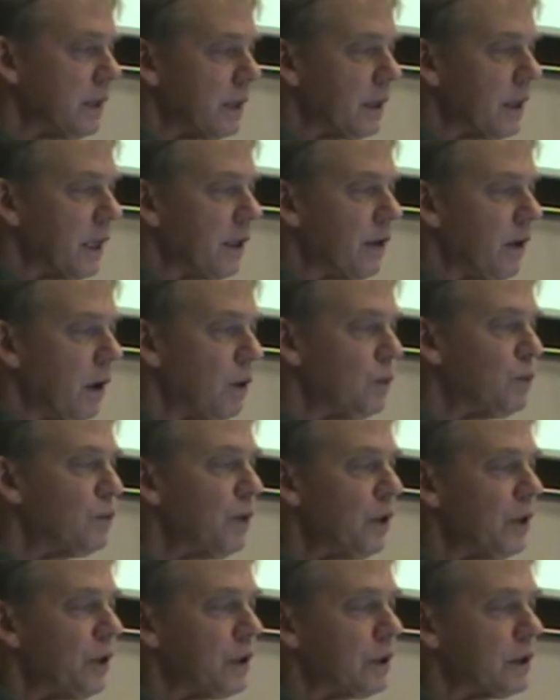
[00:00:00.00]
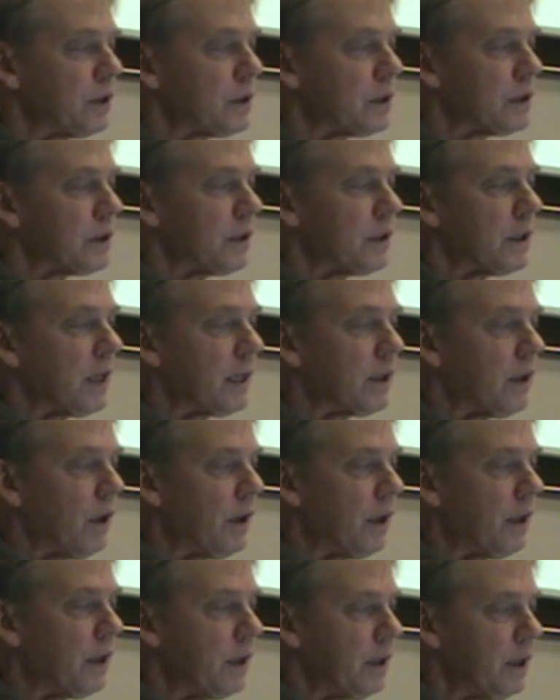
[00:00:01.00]
there are words that
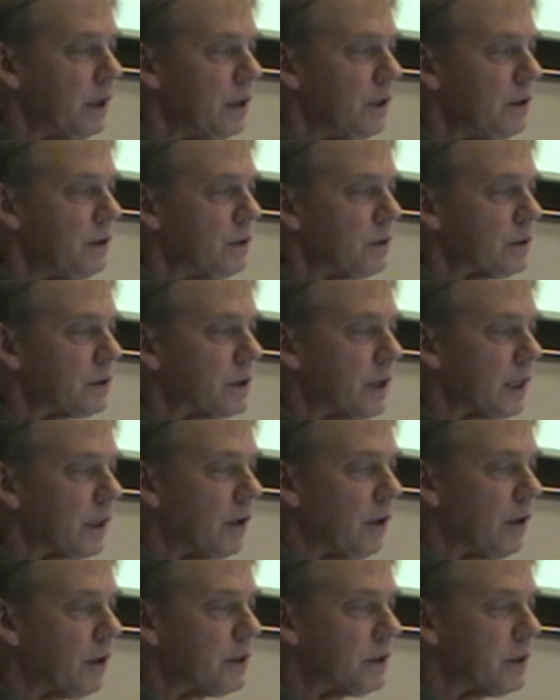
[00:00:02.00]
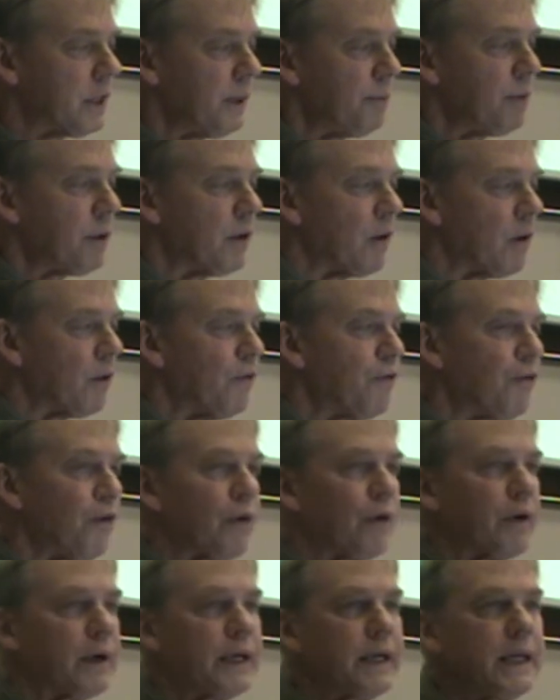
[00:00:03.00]
are used that are typical
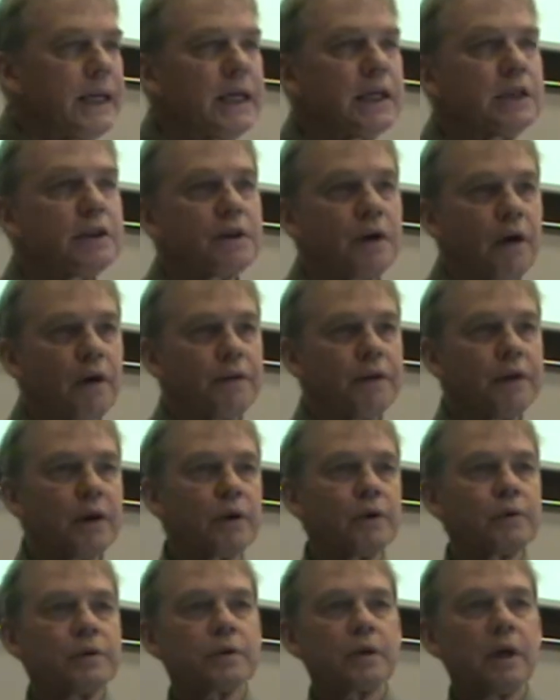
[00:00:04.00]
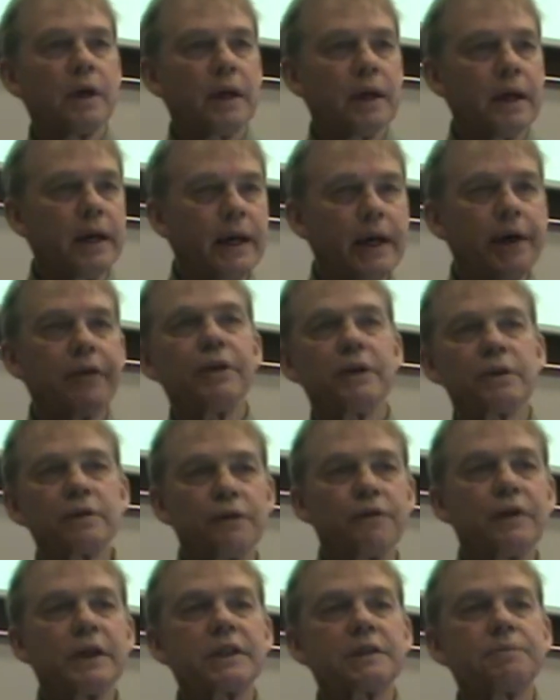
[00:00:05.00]
for each of those areas
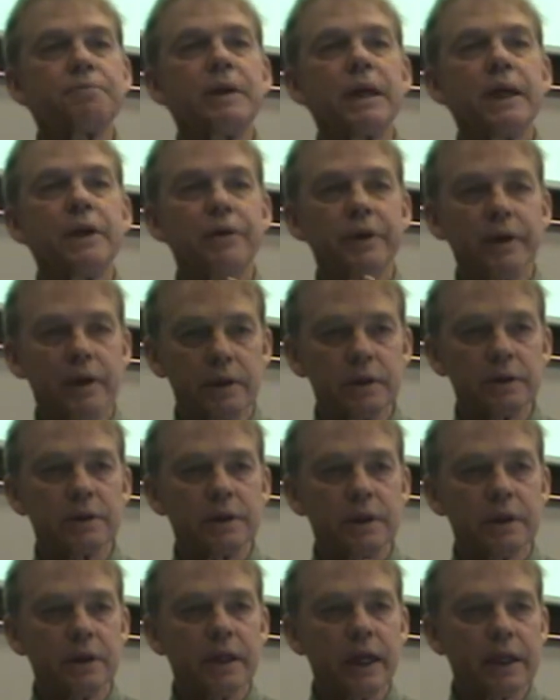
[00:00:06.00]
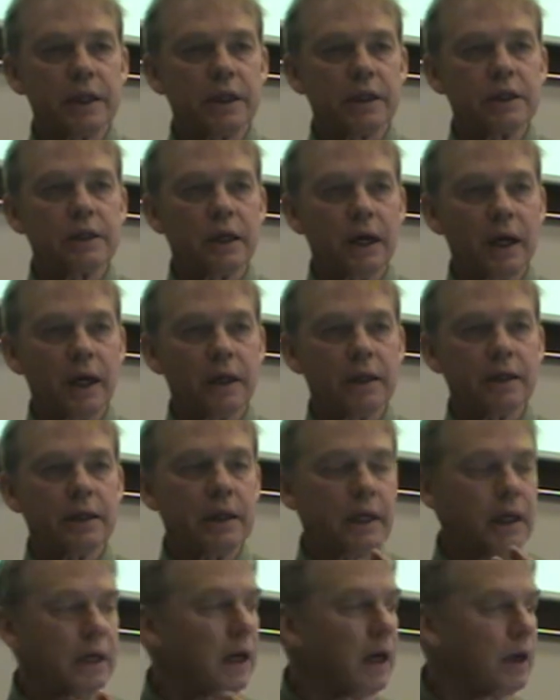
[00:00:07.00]
of experience that the child
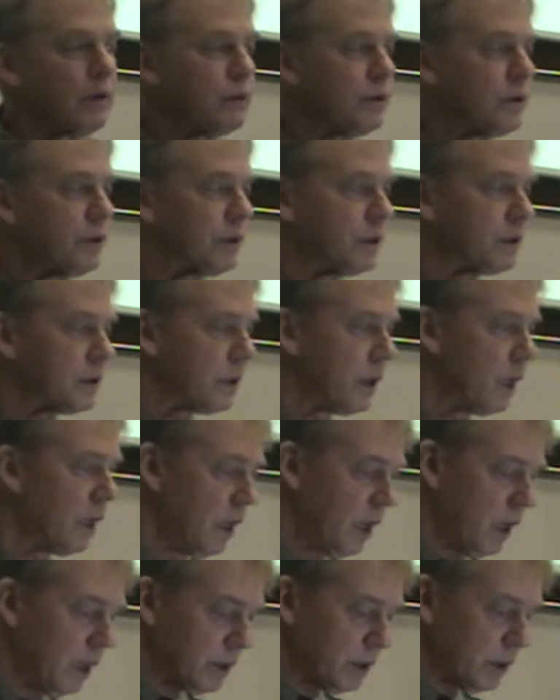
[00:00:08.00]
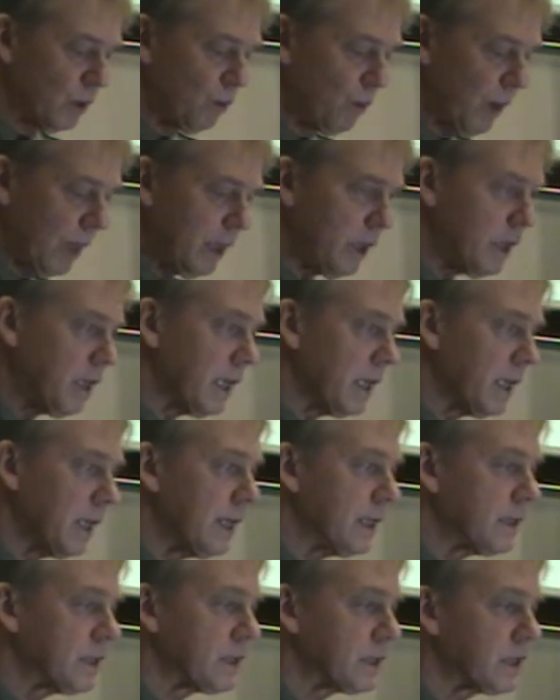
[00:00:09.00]
encounters. So one thing
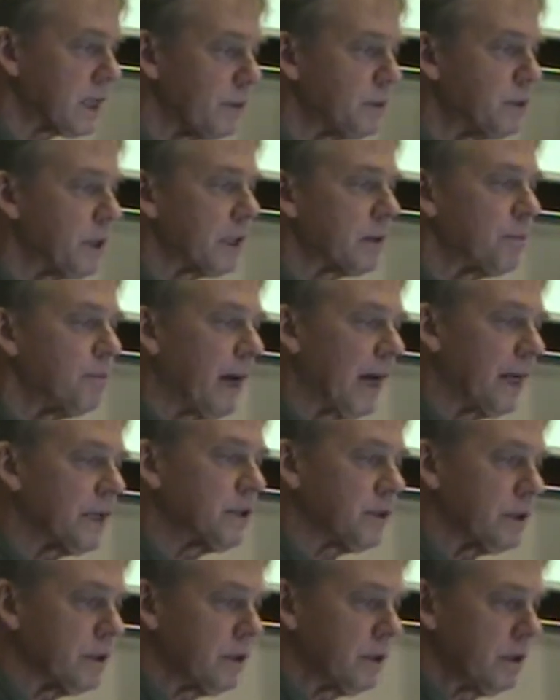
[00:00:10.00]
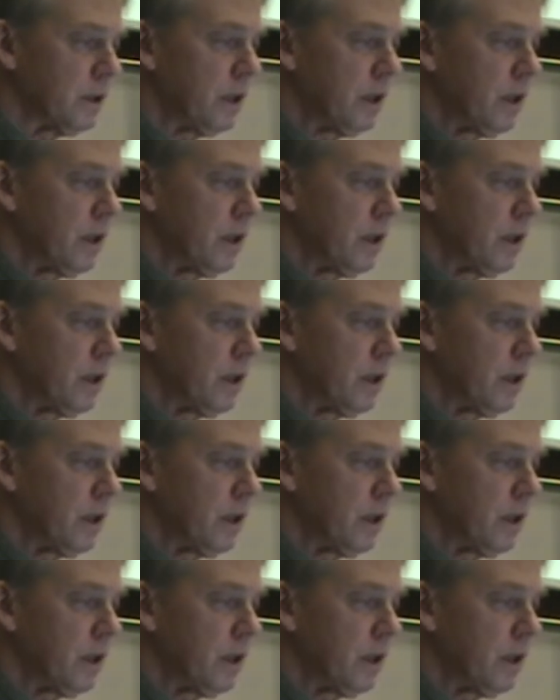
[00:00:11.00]
is subject matter,